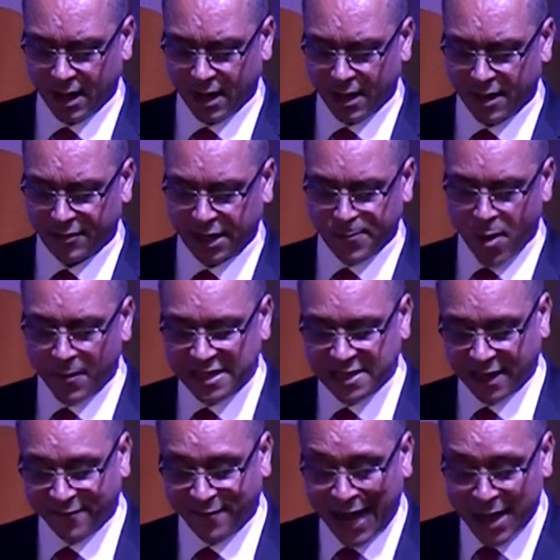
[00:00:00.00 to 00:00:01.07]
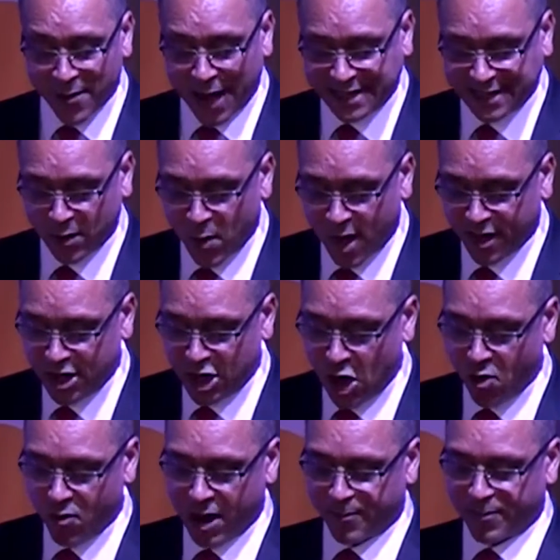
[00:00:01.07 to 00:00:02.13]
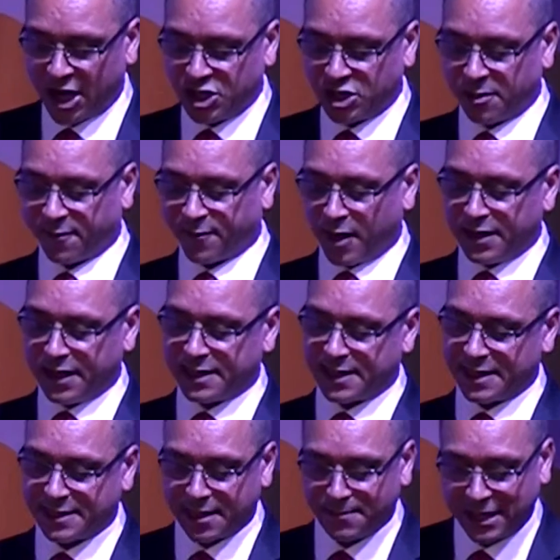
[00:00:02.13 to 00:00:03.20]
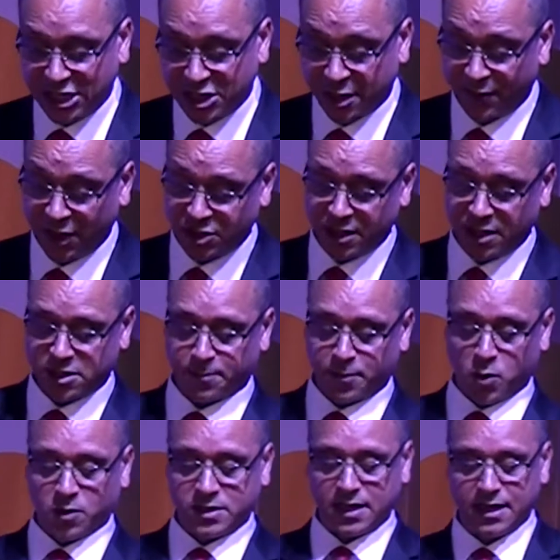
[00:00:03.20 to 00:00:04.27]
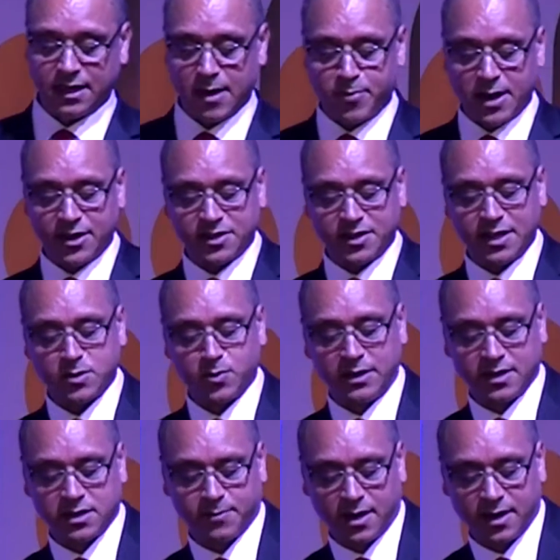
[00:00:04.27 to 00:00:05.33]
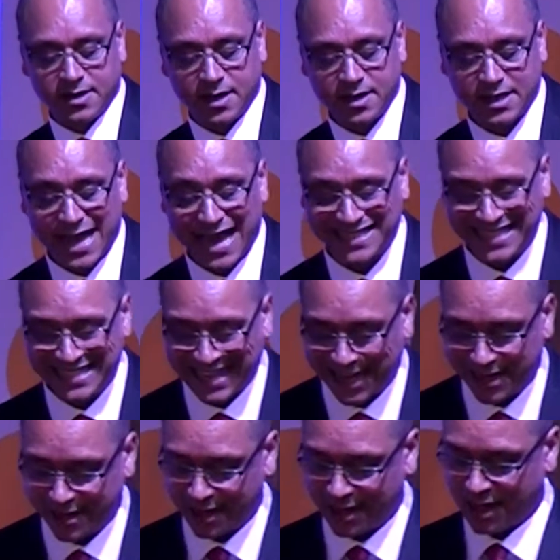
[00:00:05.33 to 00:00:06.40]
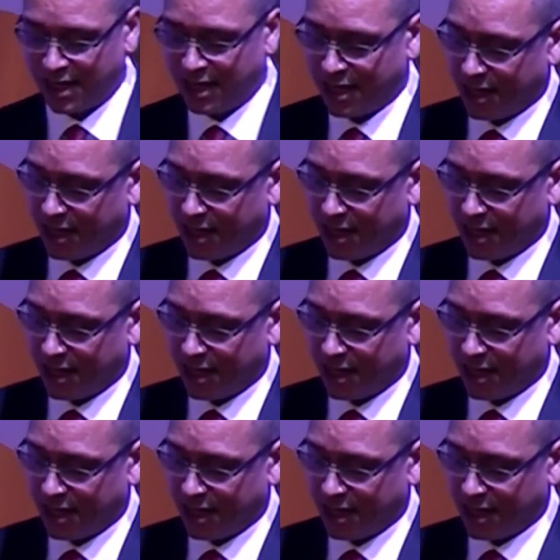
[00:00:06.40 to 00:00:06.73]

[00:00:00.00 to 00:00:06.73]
The department is evaluating whether the new apprenticeship funding system is sufficiently supporting apprentices with disabilities as intended.